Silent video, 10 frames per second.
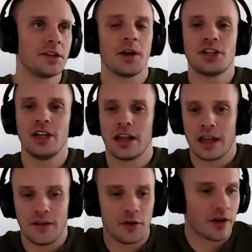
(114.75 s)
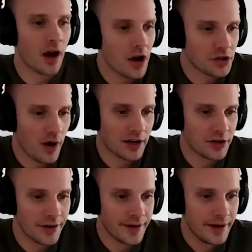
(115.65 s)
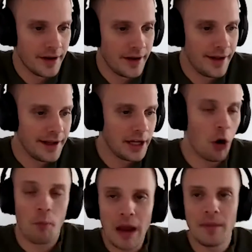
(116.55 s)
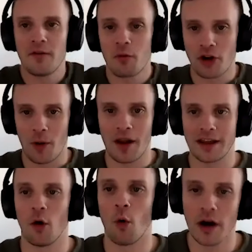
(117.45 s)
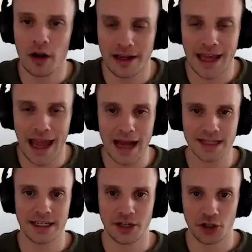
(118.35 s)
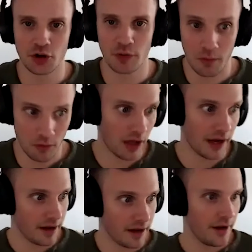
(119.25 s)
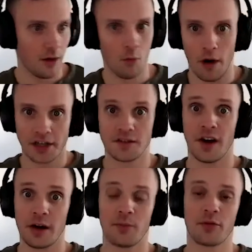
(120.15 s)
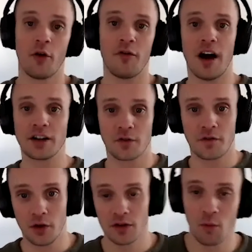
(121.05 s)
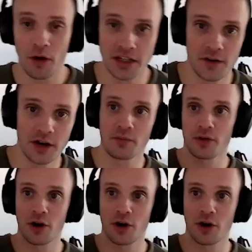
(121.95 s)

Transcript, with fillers: especially like if you're a contractor, you know, maybe if we're talking about like the oil and gas industry, where like one is very pro fossil fuel and one is very